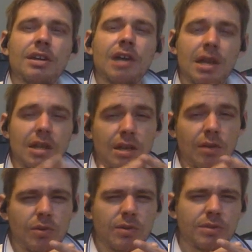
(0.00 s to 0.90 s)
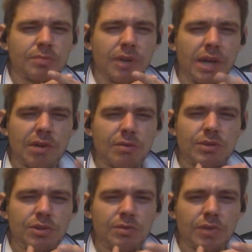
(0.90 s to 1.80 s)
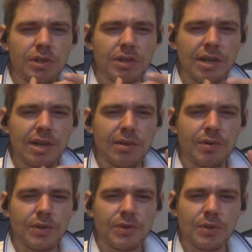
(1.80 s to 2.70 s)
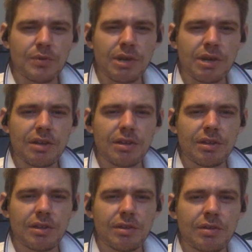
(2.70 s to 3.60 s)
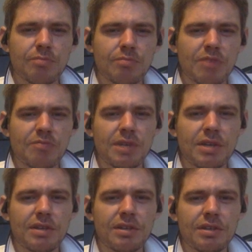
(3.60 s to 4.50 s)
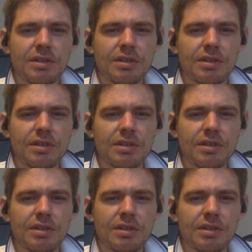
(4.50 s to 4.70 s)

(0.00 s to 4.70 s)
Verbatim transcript: and then there was, but how would you work that out and know that mathematically?